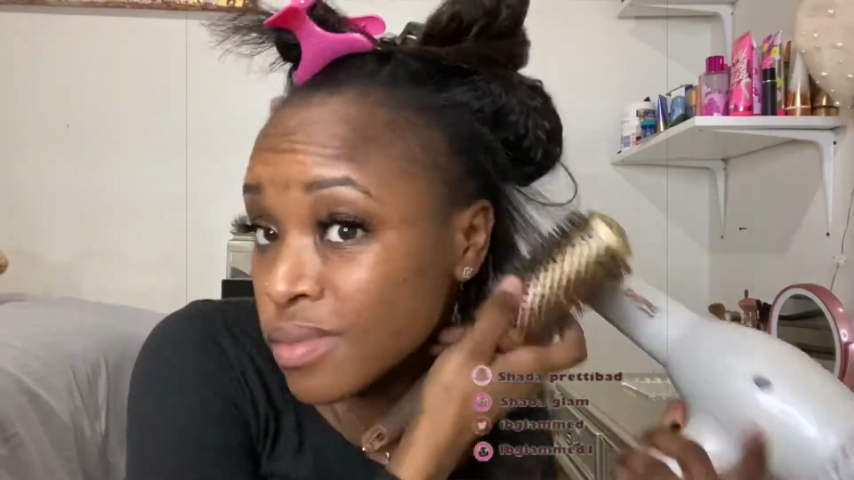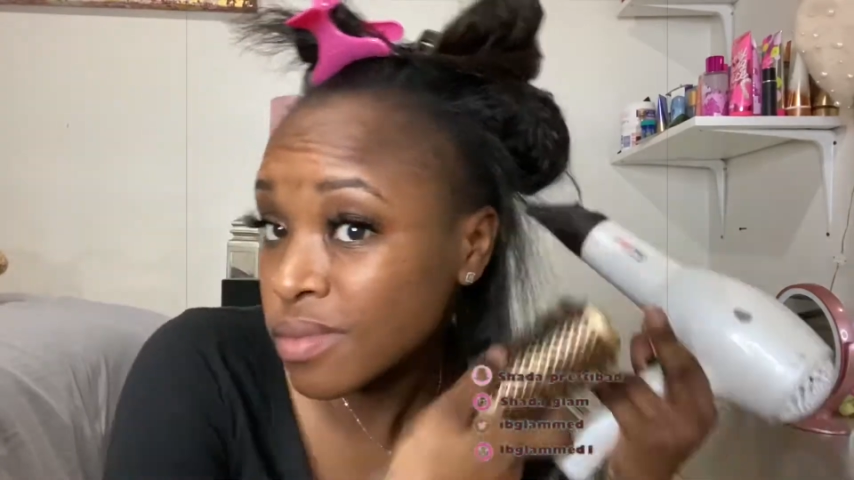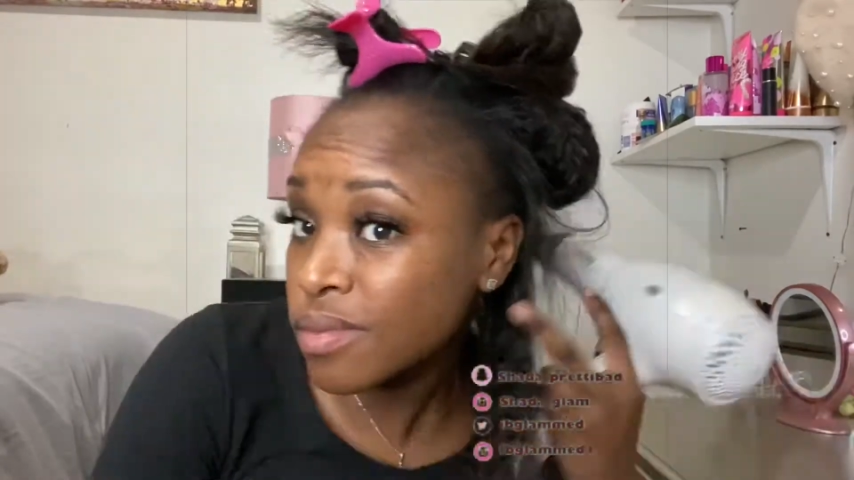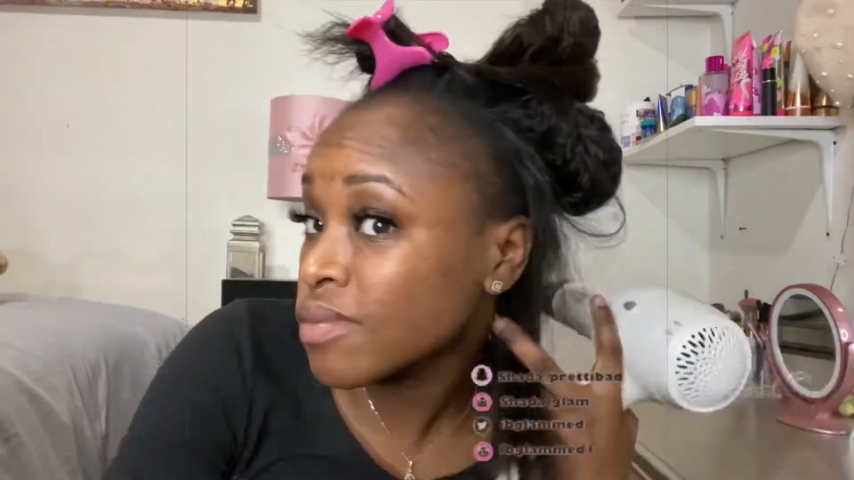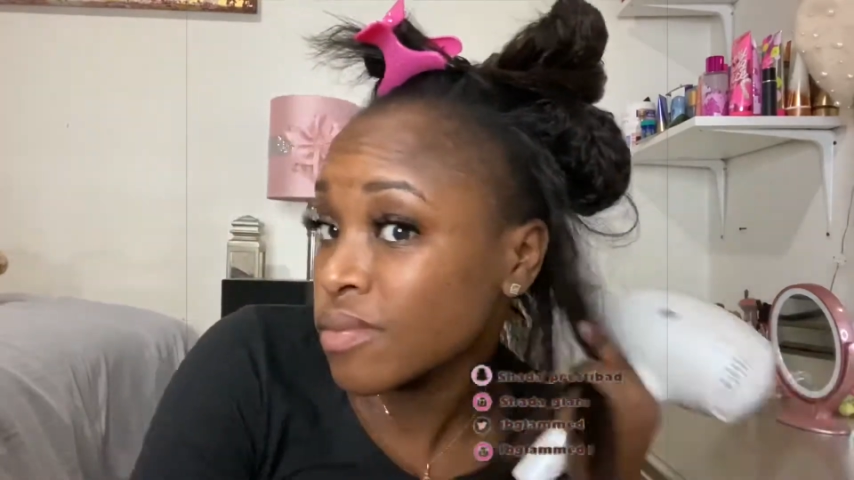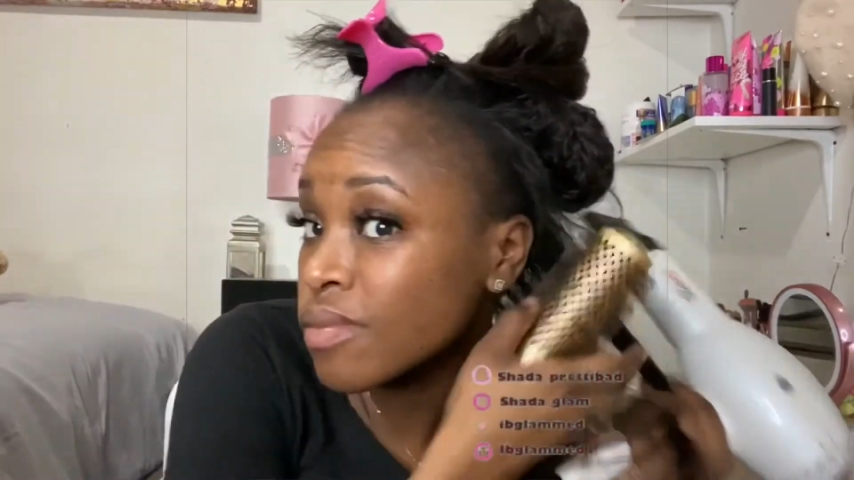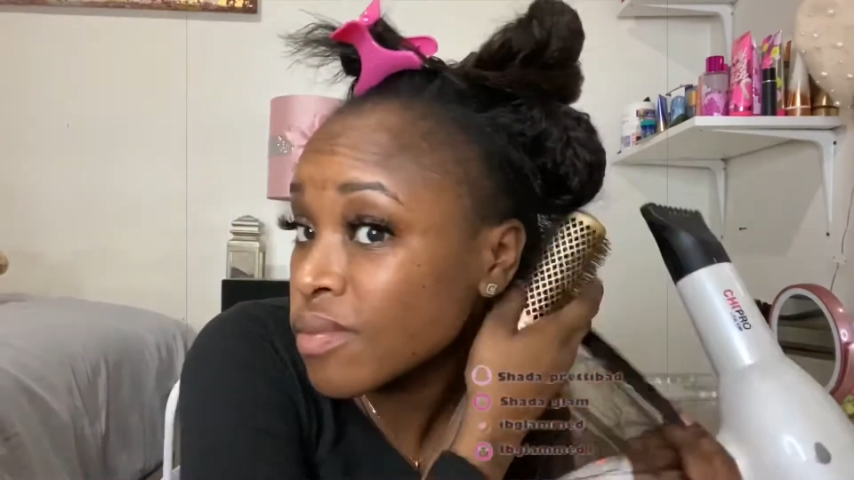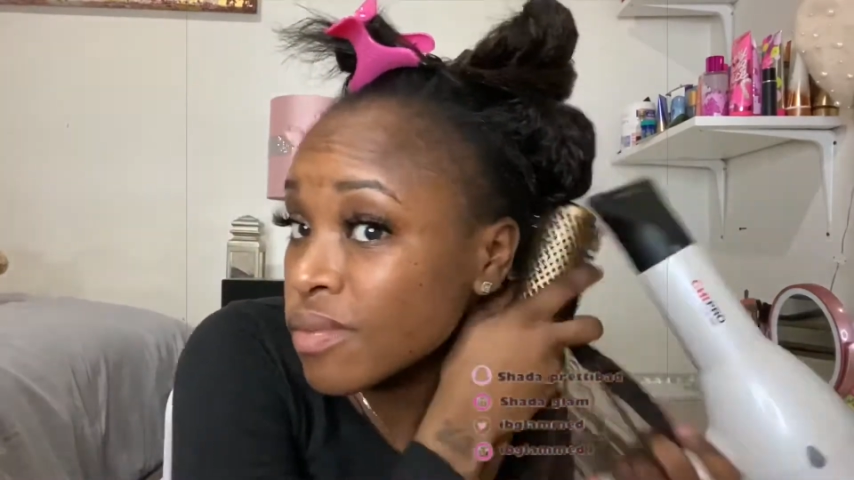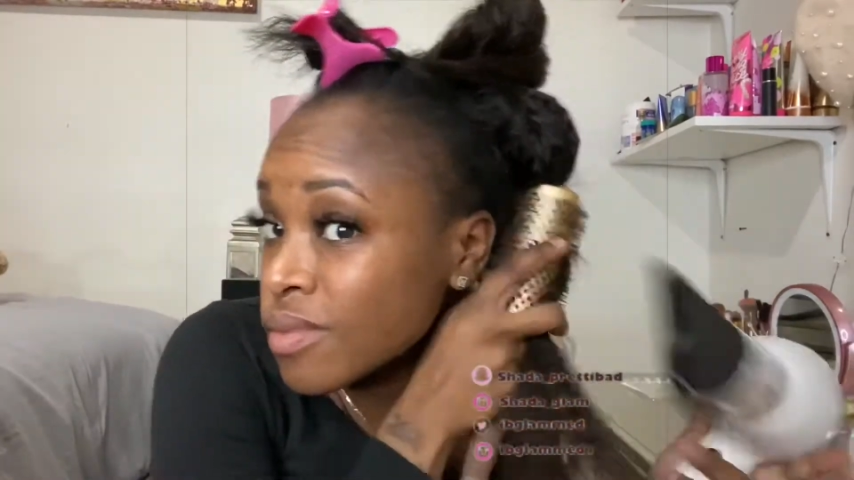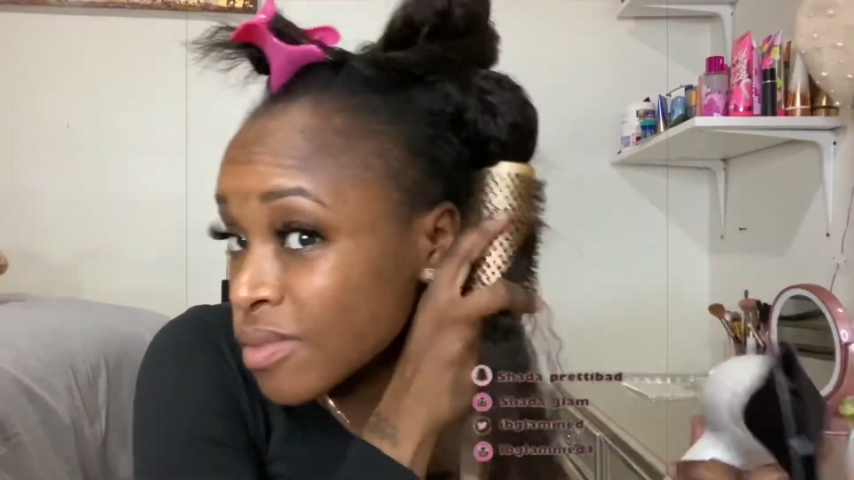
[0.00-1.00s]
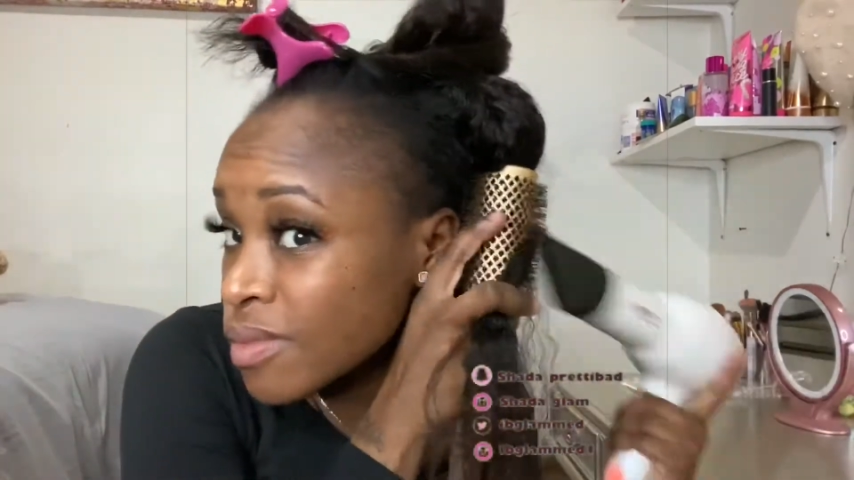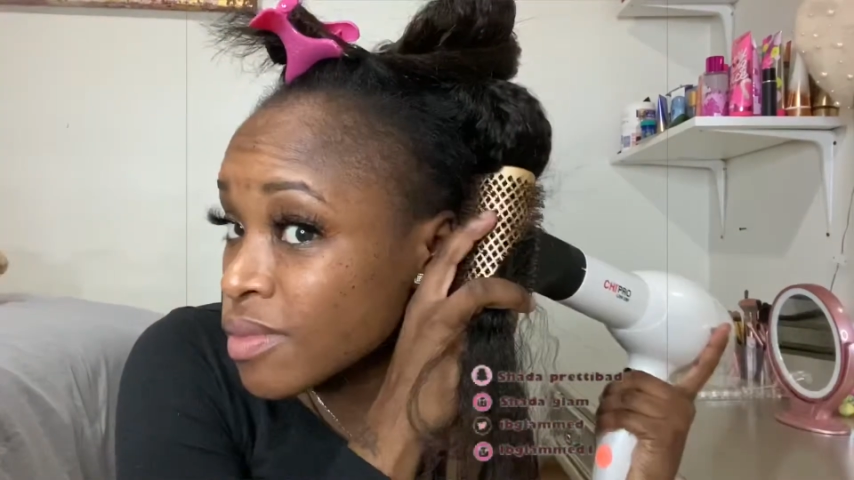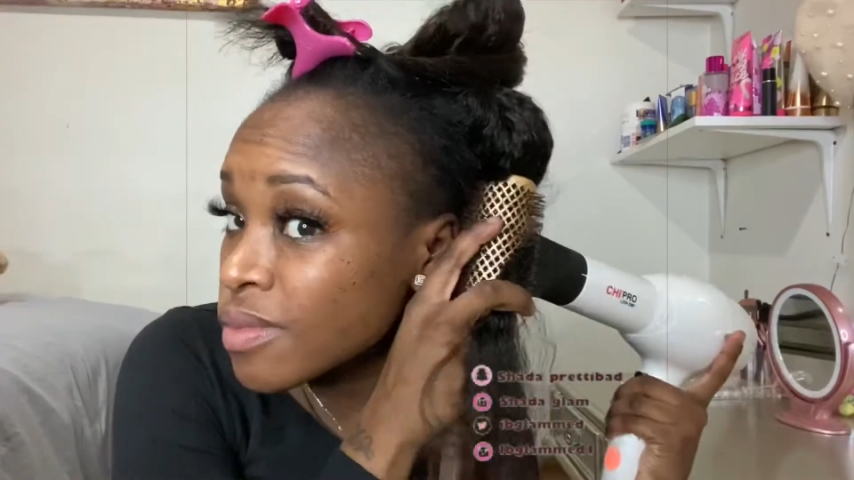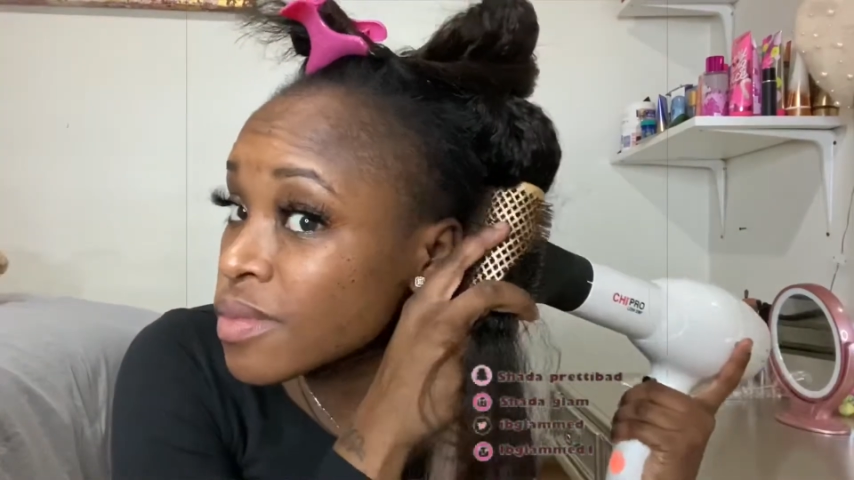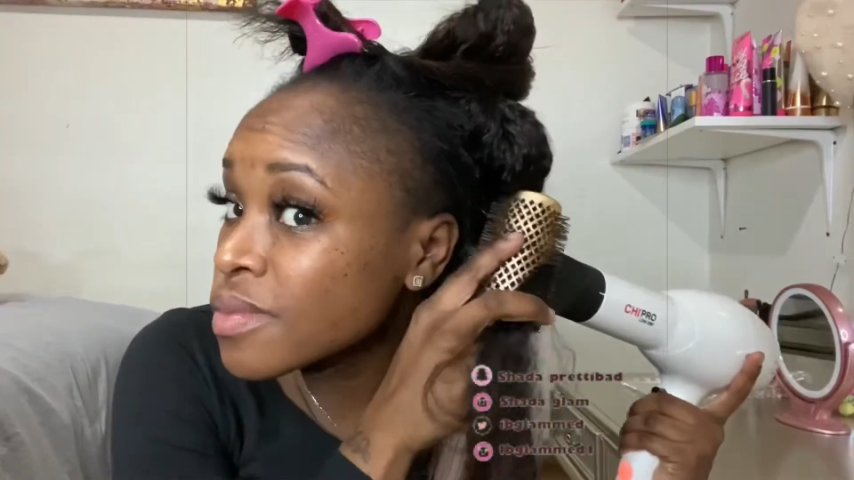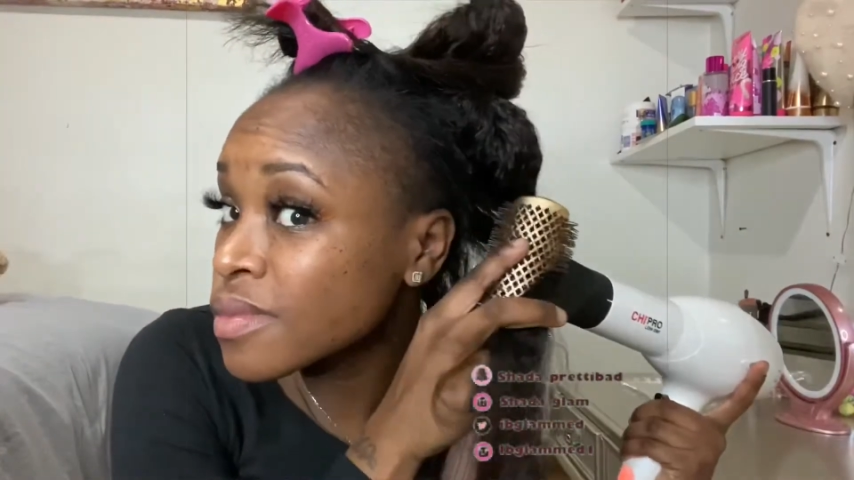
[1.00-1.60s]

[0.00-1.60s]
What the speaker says: so much for watching.